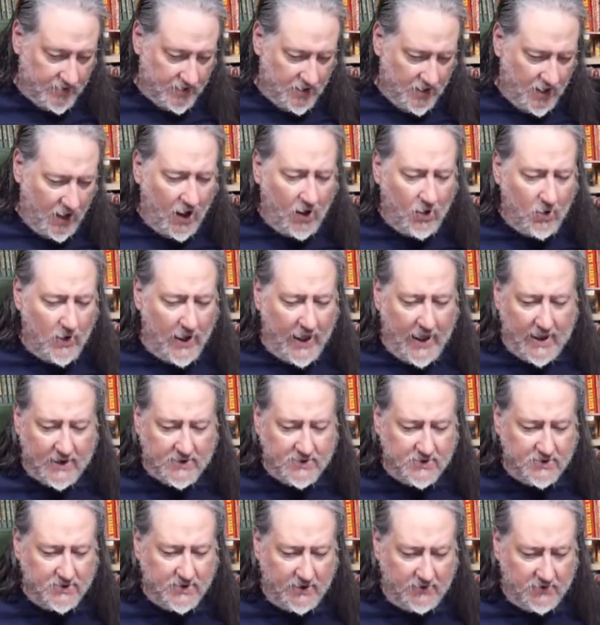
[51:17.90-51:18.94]
Oh,
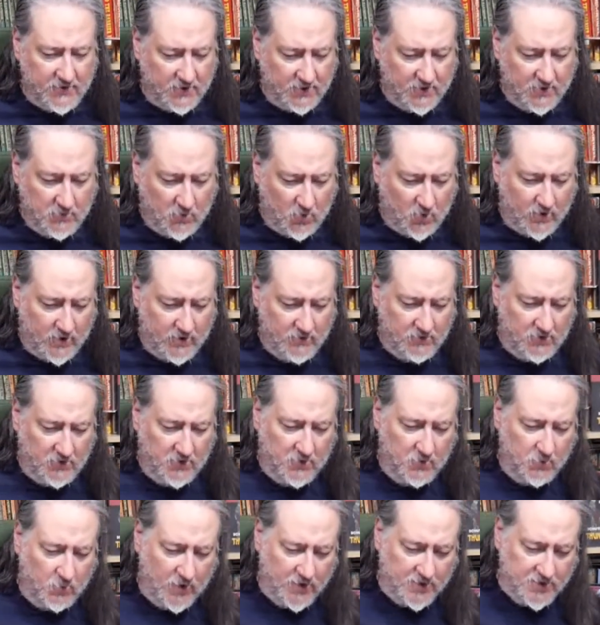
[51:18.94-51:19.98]
hags are definitely more evil
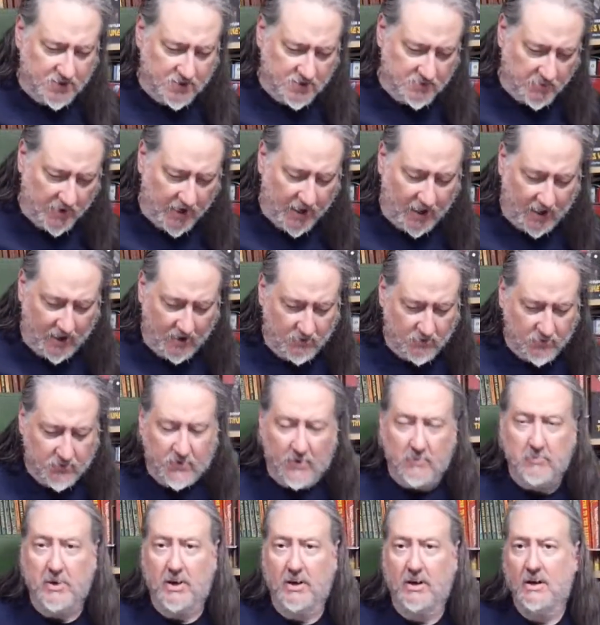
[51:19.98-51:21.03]
than witches, but
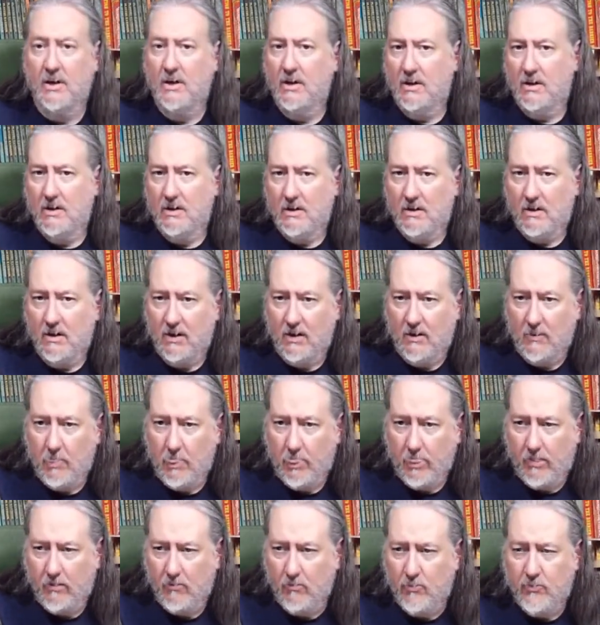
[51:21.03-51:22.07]
from a
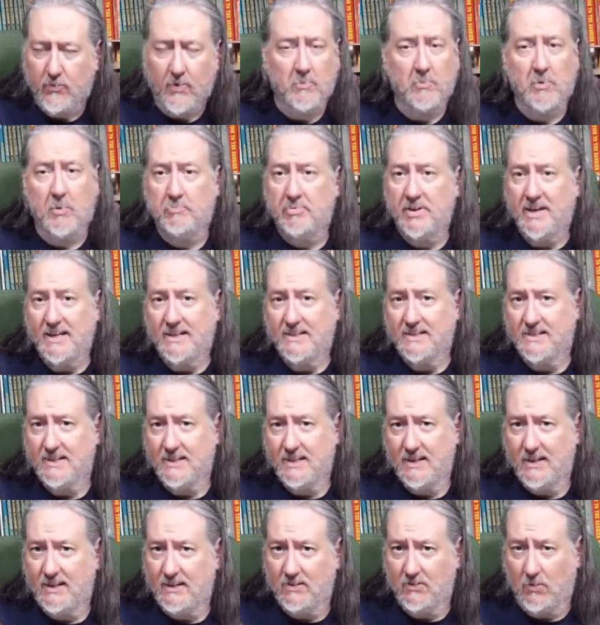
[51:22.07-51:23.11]

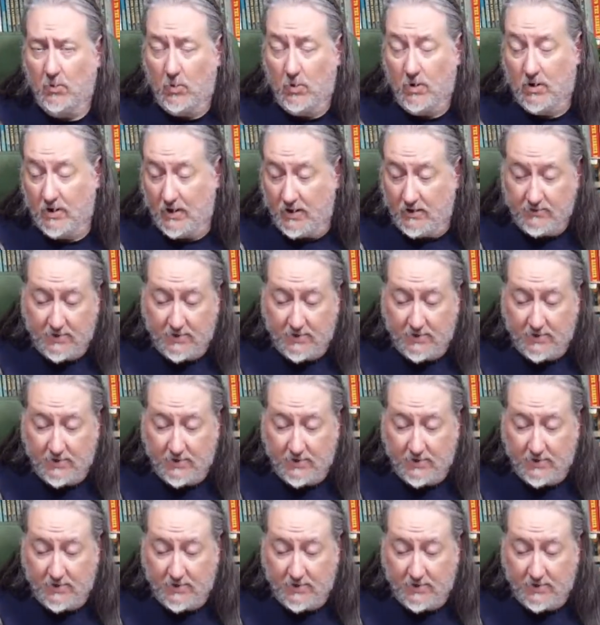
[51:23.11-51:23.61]
PC or even